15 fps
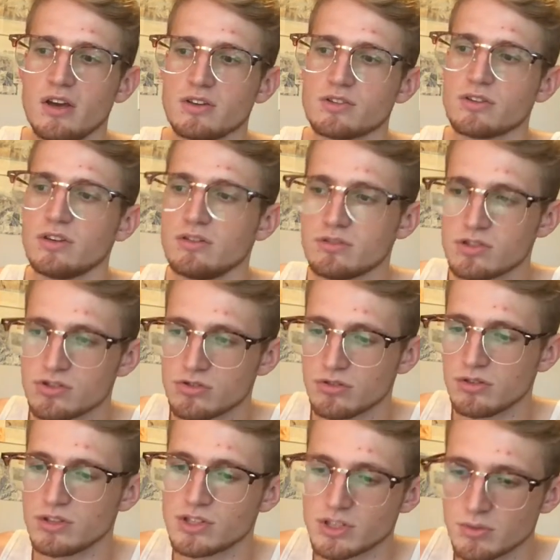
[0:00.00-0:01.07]
so he was
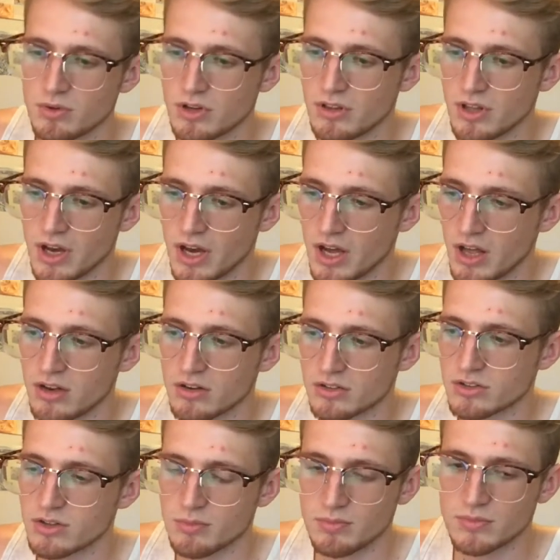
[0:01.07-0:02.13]
truly someone that I
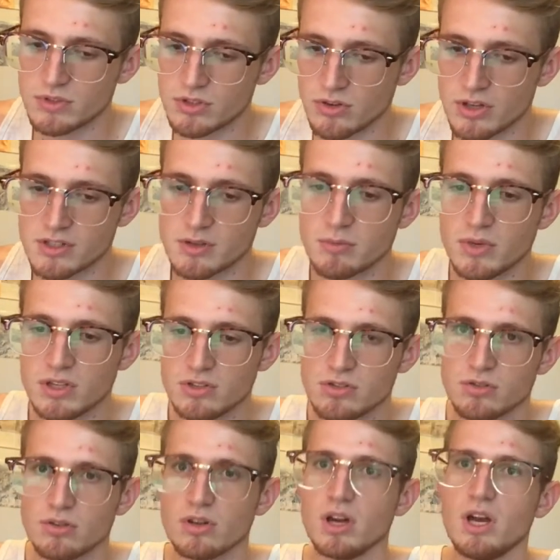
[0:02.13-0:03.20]
looked up to as a
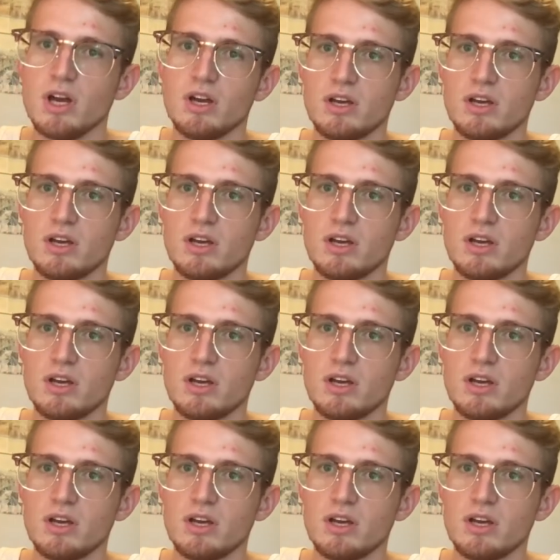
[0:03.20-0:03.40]
mentor